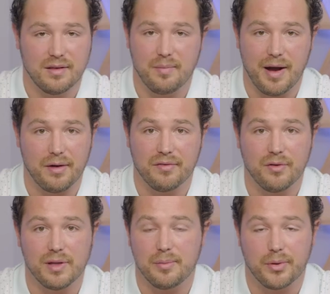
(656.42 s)
the buyer
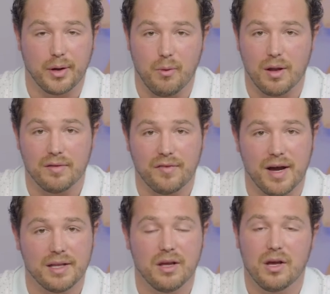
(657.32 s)
fully
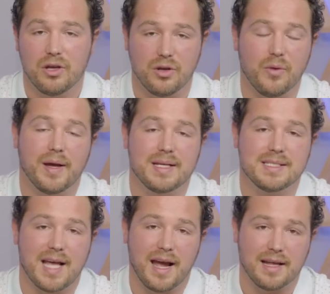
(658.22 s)
pre-qualified. You know
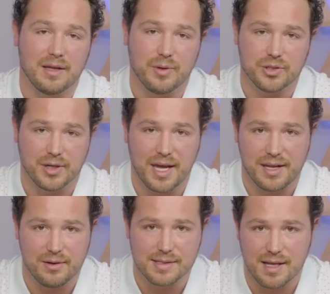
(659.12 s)
exactly what you're getting
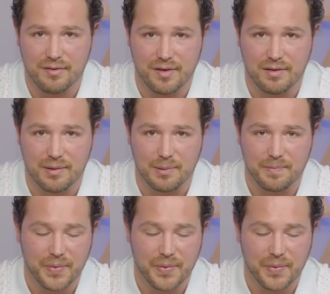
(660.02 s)
yourself into.